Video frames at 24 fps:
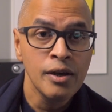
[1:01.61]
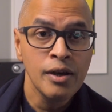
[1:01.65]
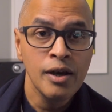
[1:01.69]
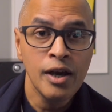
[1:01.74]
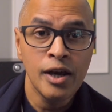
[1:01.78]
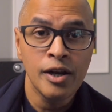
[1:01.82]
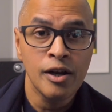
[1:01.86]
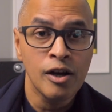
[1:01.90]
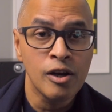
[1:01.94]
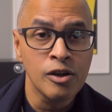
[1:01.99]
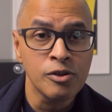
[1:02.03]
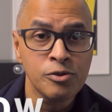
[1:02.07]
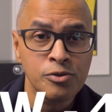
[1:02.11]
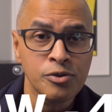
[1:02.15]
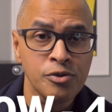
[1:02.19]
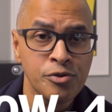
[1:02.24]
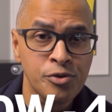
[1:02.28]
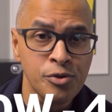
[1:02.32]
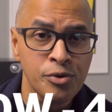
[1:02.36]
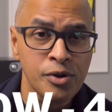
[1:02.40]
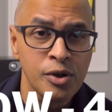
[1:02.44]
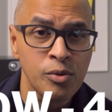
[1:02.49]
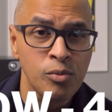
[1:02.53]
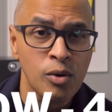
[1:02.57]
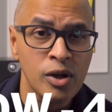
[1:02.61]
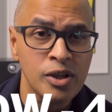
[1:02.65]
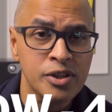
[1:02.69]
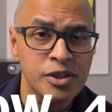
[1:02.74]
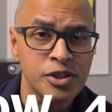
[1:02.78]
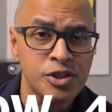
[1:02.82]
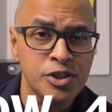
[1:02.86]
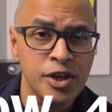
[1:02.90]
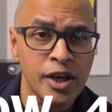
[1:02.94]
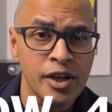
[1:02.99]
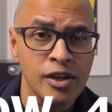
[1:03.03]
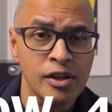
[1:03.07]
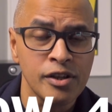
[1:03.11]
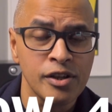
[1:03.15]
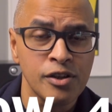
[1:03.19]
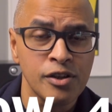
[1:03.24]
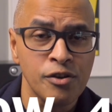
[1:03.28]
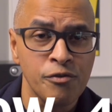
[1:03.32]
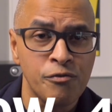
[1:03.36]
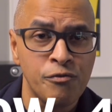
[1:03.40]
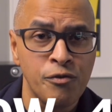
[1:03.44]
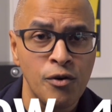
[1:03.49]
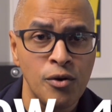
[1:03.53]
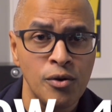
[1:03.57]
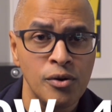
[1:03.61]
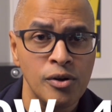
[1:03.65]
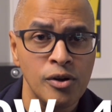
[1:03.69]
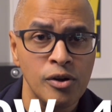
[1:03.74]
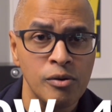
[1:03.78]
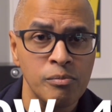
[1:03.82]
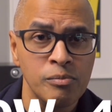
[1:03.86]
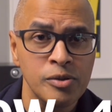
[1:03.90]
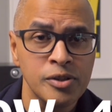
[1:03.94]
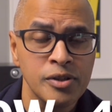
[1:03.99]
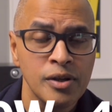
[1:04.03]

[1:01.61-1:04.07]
and 130 watts a channel into 4 ohms.